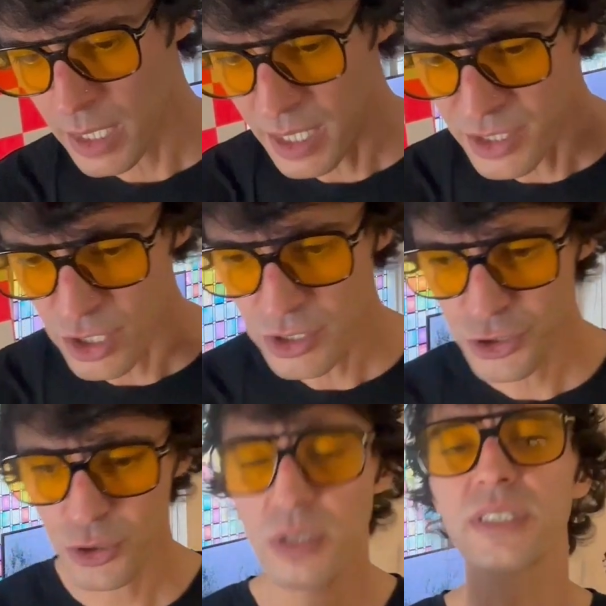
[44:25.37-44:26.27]

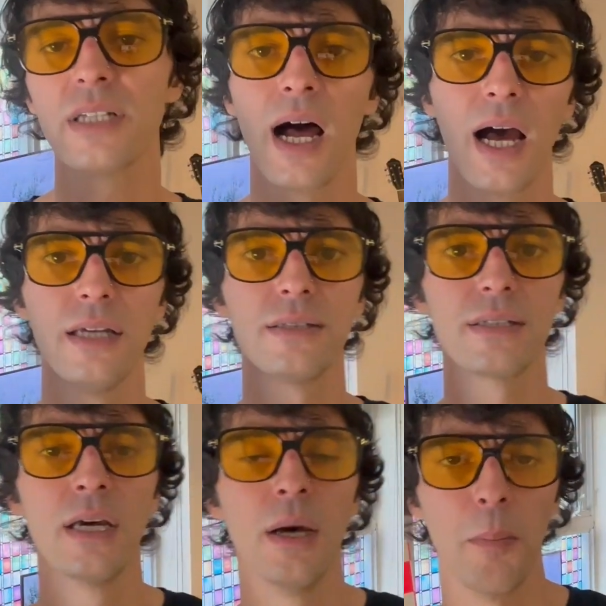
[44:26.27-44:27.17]
Industrial sized
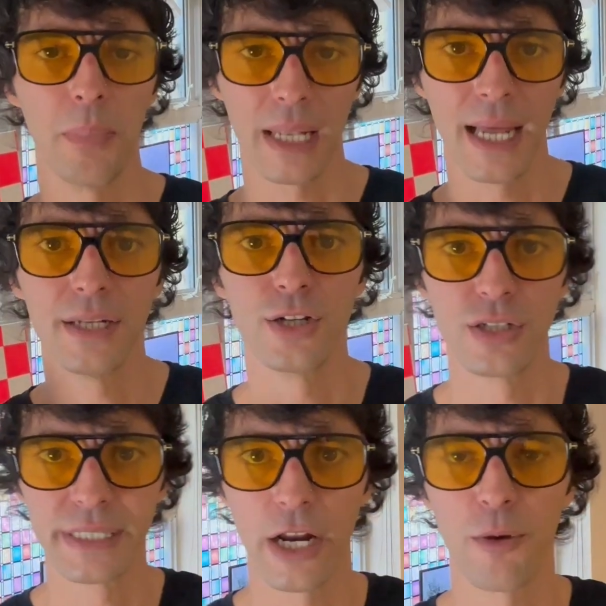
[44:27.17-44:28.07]

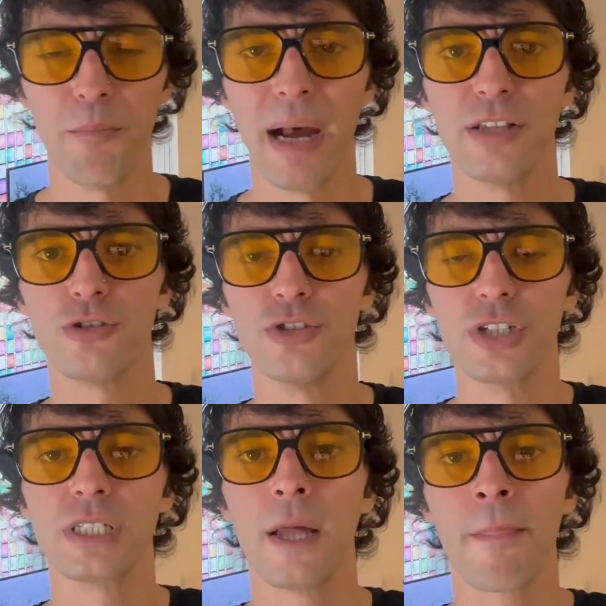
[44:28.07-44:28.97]
blenders that are meant to
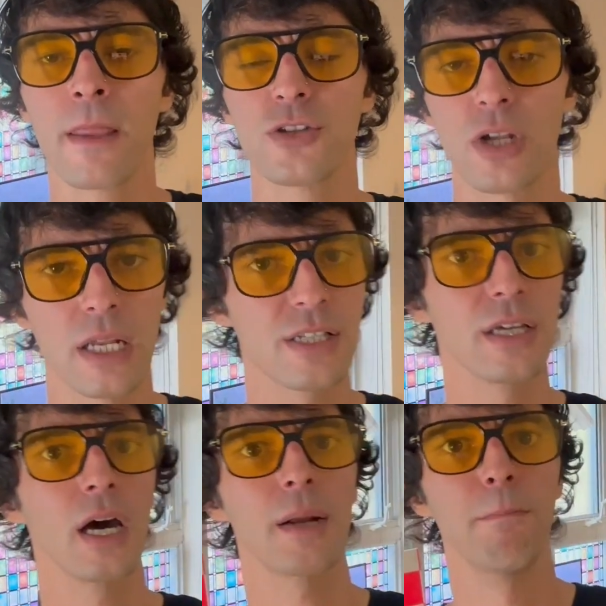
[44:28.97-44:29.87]
just so let's say
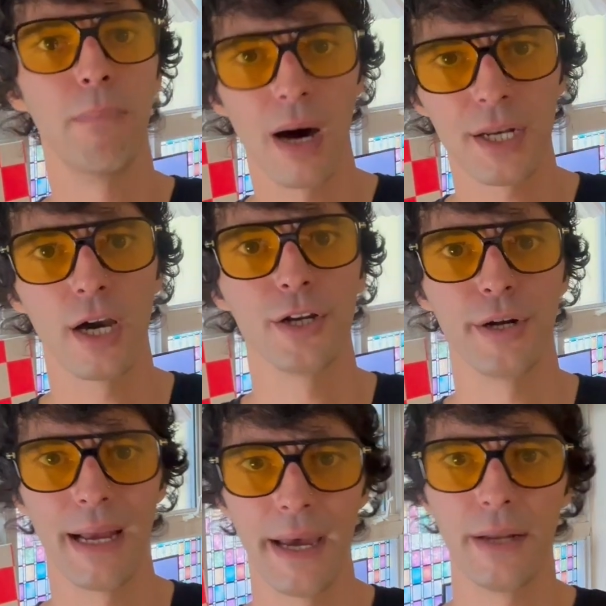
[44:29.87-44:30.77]
you got a body on your
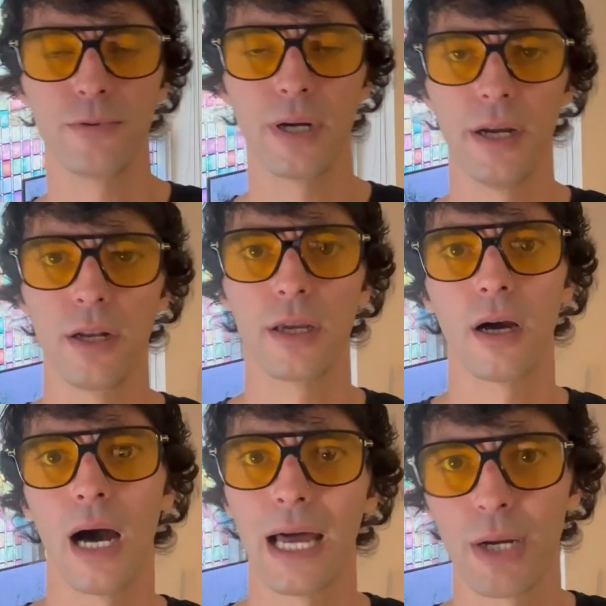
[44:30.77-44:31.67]
hand, right? You're like,
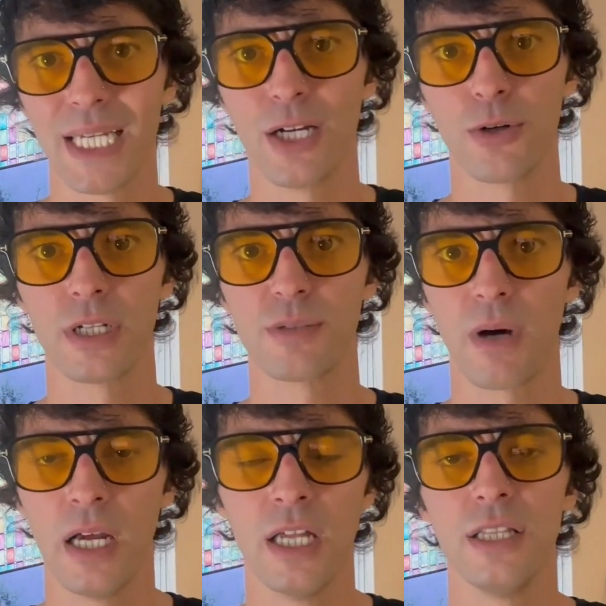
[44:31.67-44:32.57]
oh, how do I get rid of this
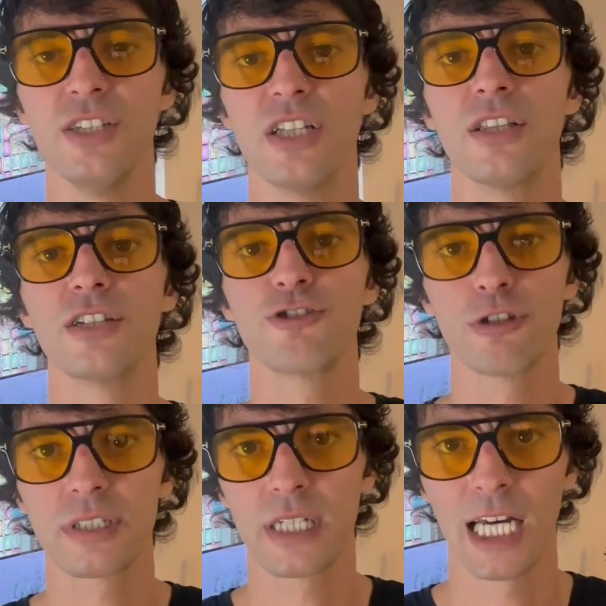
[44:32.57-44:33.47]
body? These
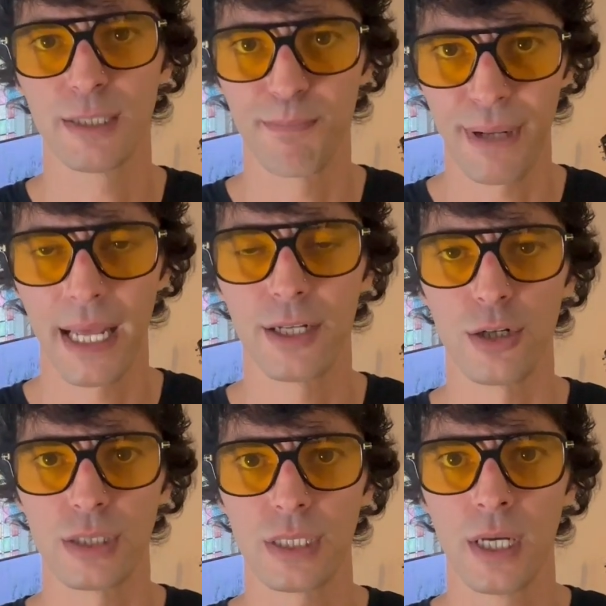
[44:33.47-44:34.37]
industrial sized
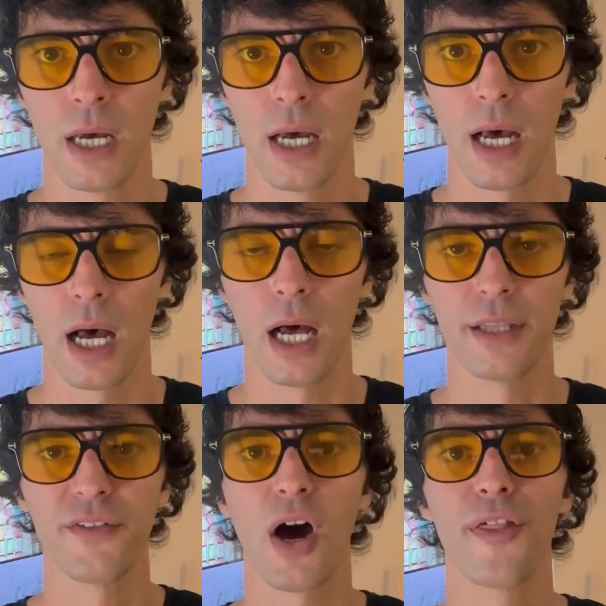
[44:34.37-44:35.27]
blenders, uh,
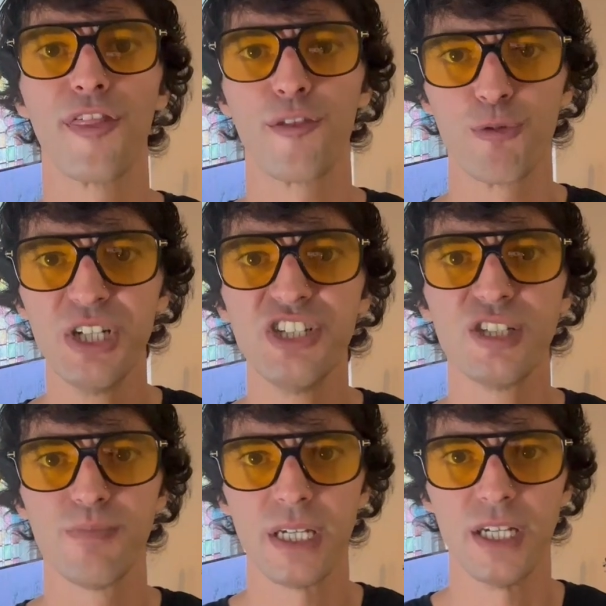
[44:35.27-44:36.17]
they've got three
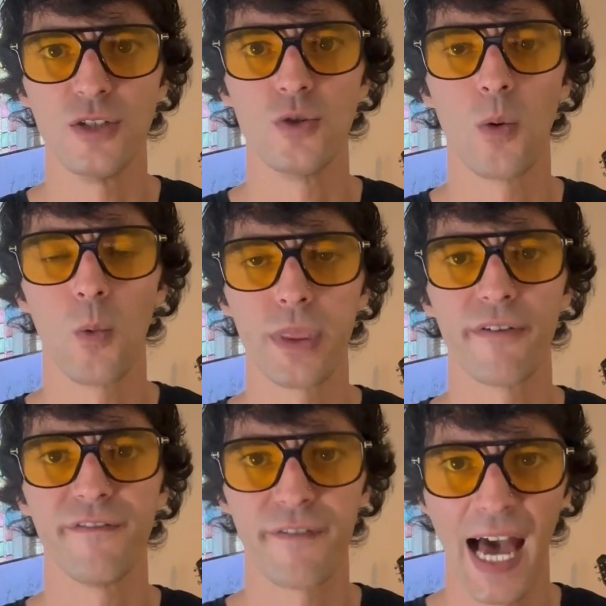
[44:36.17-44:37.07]
speeds,
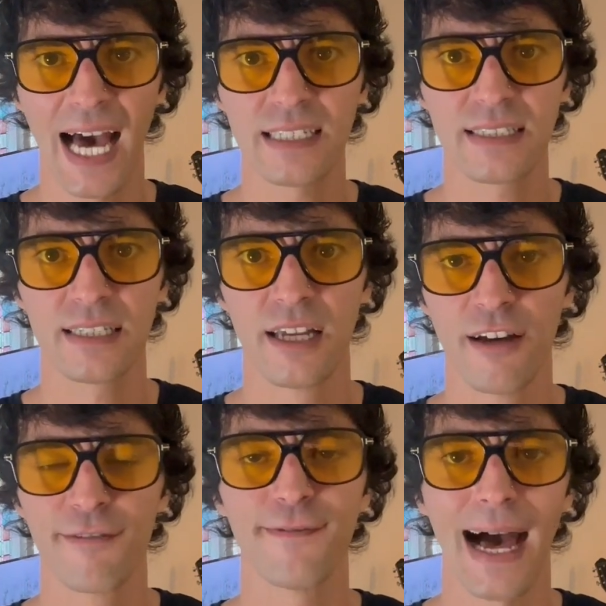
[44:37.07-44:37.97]
fast,
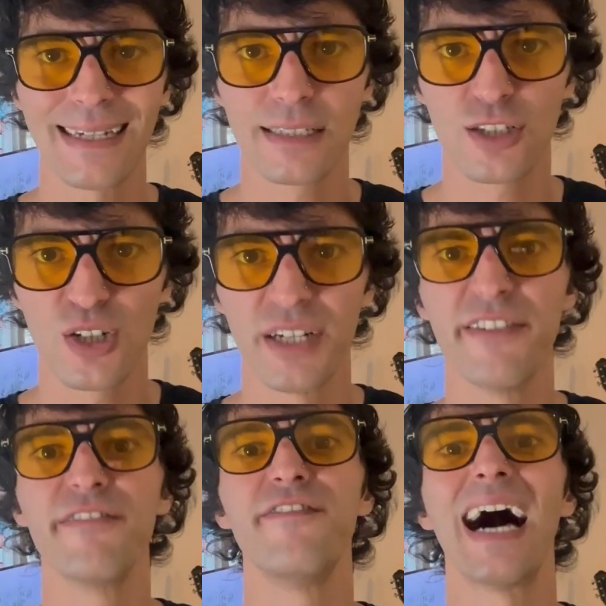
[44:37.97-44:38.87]
faster,
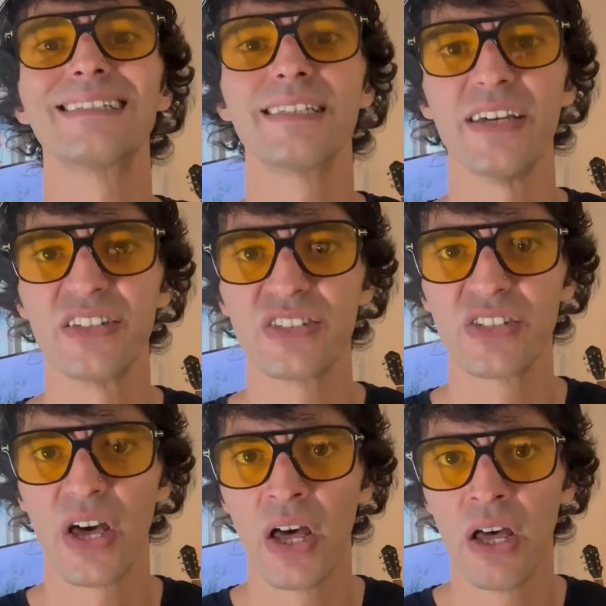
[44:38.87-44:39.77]
even fastest.